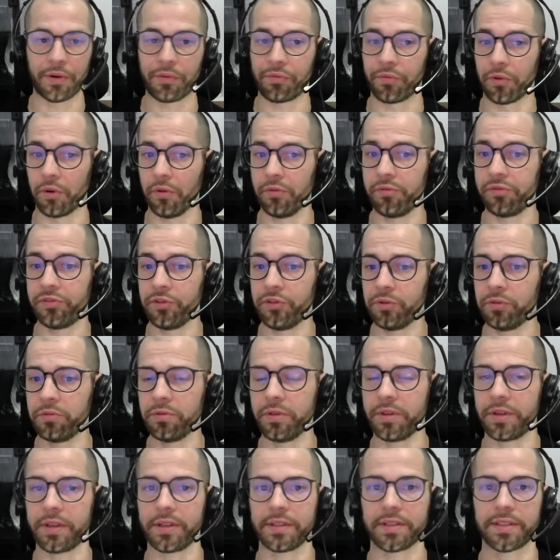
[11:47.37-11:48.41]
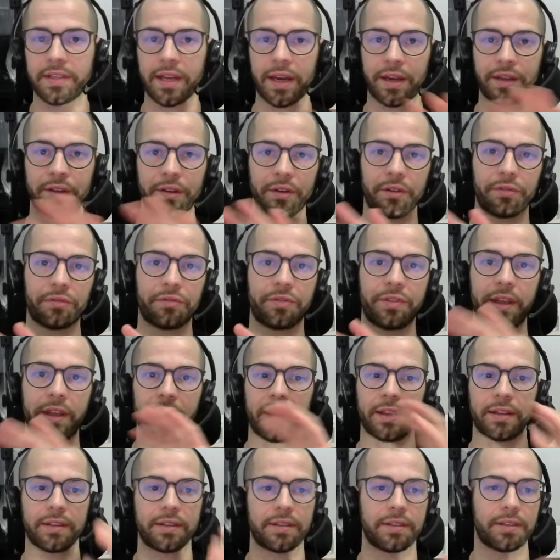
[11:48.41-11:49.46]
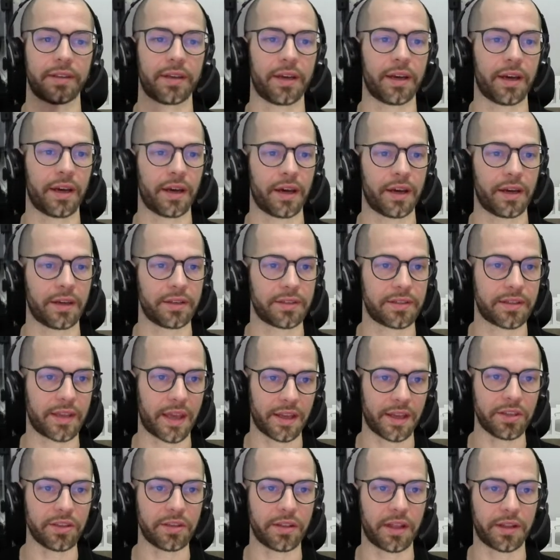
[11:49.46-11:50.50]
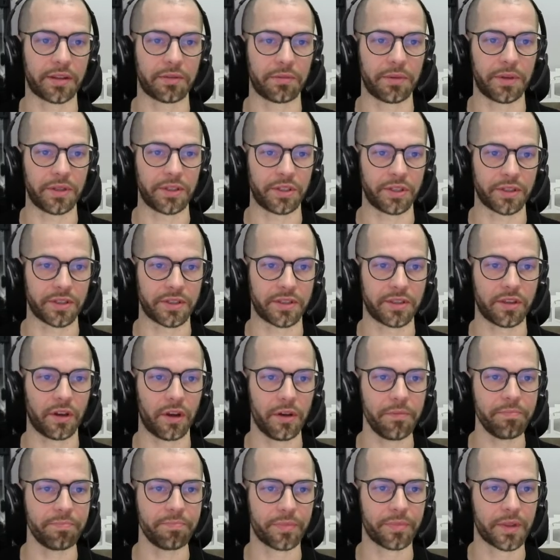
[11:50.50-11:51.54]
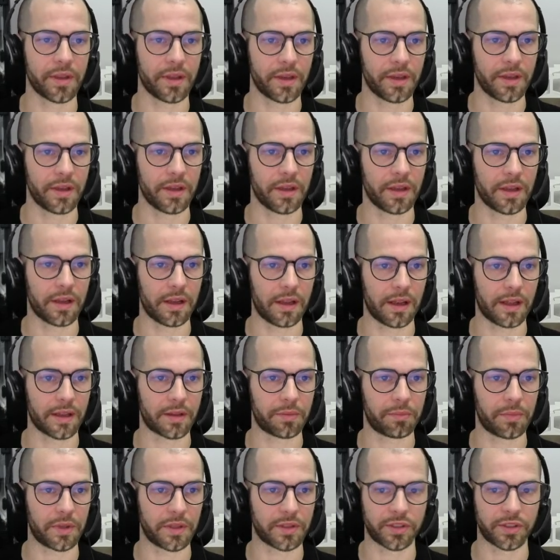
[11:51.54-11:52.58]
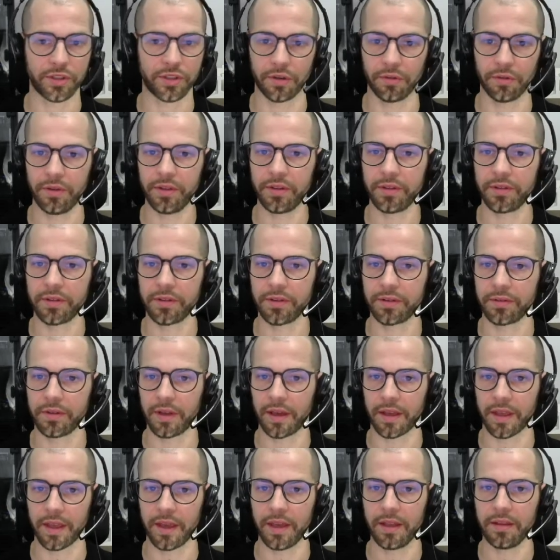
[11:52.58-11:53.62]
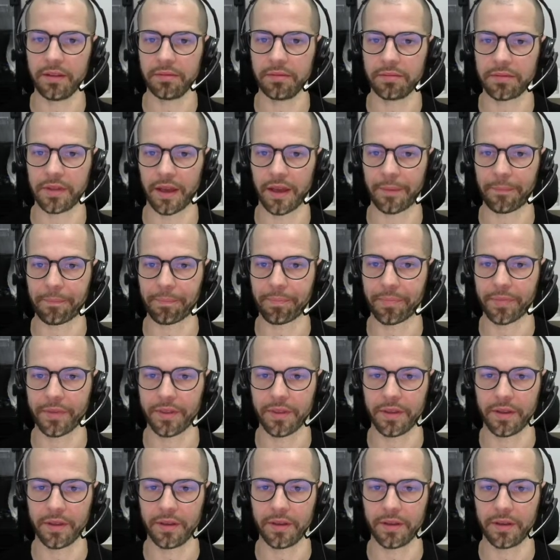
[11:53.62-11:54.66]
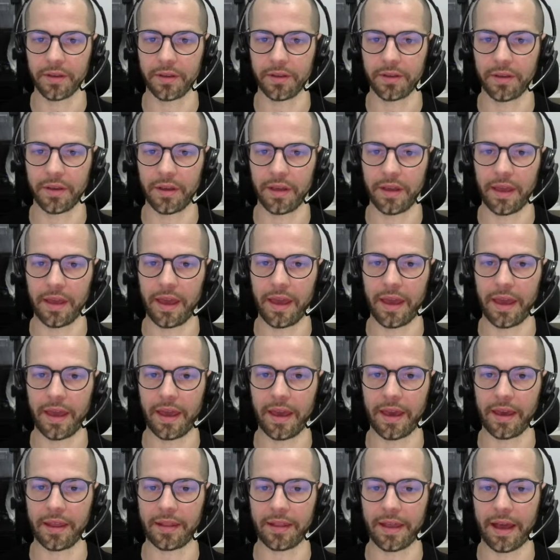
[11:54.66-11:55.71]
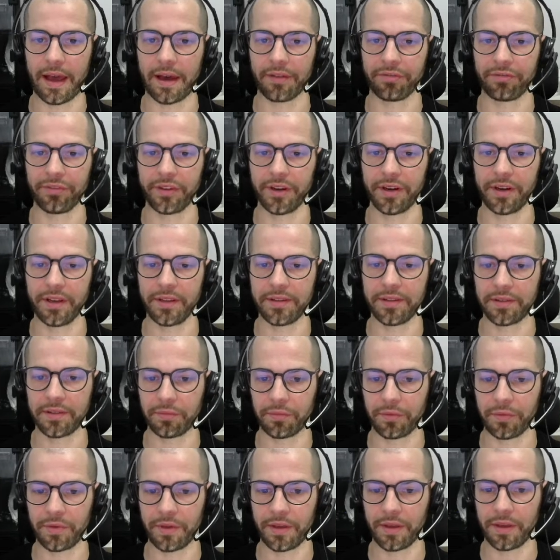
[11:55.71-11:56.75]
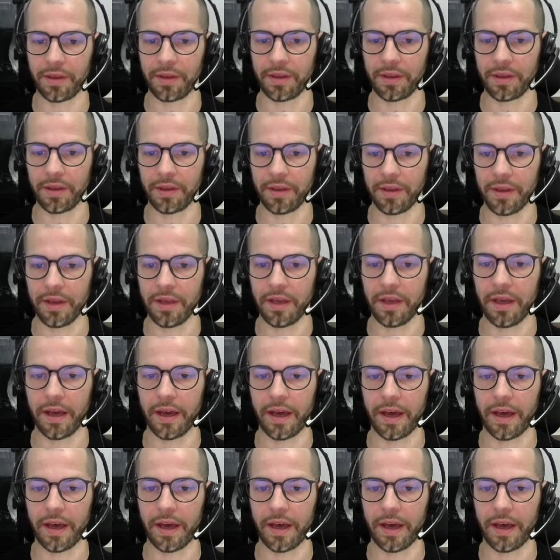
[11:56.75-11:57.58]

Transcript: revolve tool inside of that sketch that we just saw. Let me show it again, yeah. And after it we